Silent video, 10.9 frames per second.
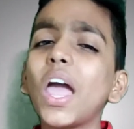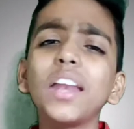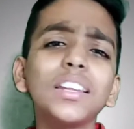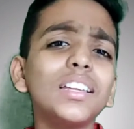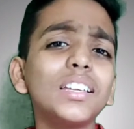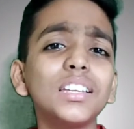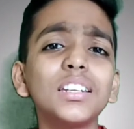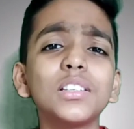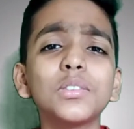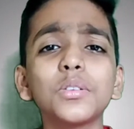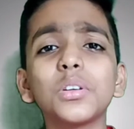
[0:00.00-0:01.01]
and
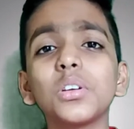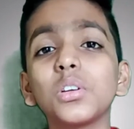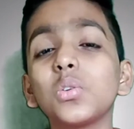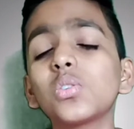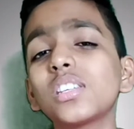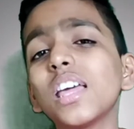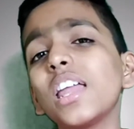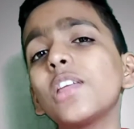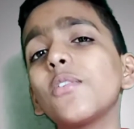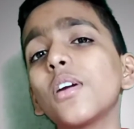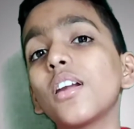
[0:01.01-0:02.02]
it is used
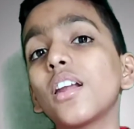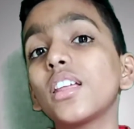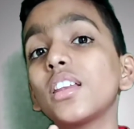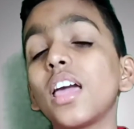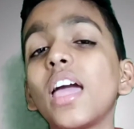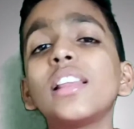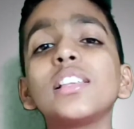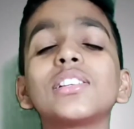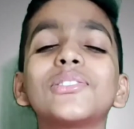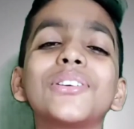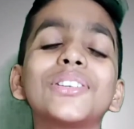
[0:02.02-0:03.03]
anywhere in any
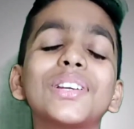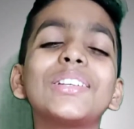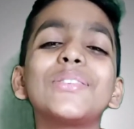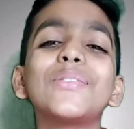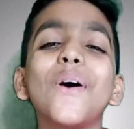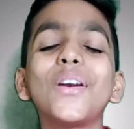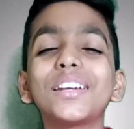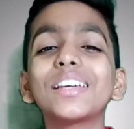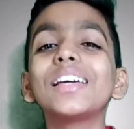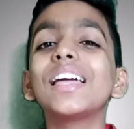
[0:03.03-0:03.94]
situation you want,